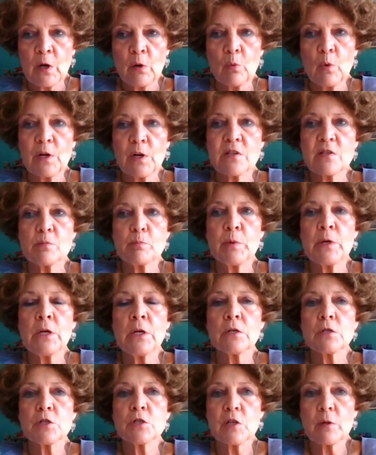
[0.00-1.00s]
What is
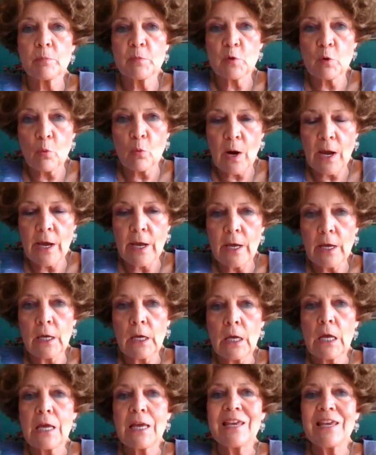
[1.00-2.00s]
being chipped
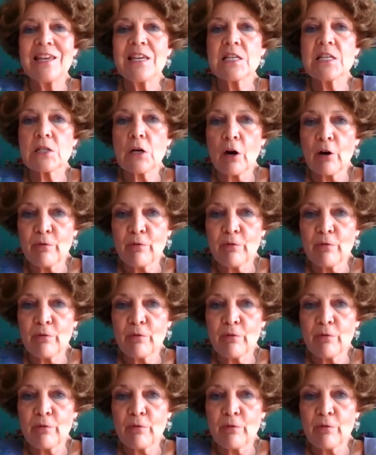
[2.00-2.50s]
away is